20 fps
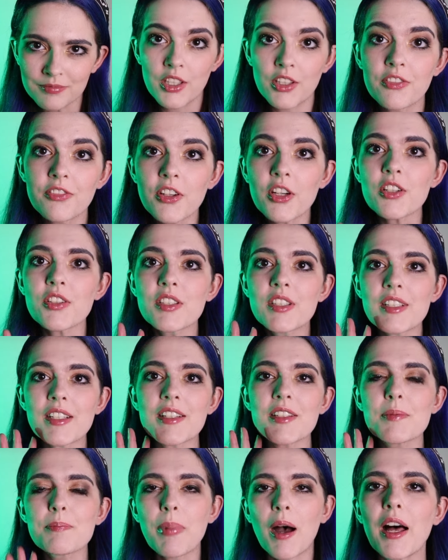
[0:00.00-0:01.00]
The first
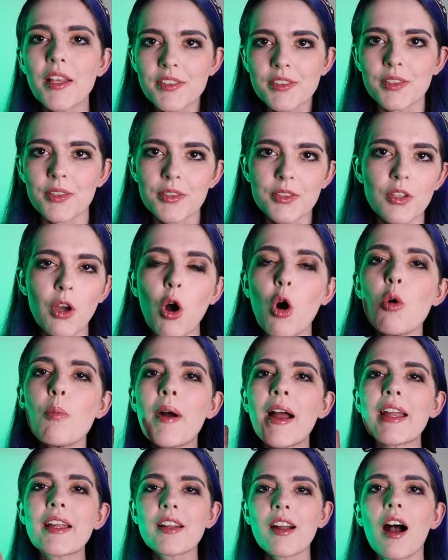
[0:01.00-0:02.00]
is puzzles. Oh
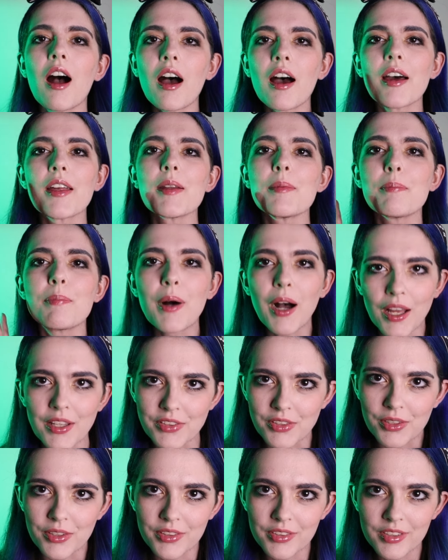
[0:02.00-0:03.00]
my god,
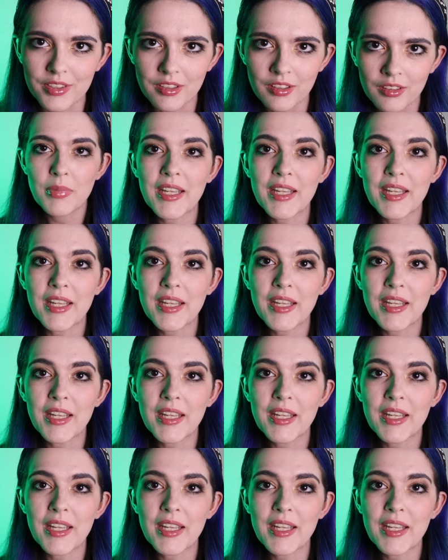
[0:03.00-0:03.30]
puzzles.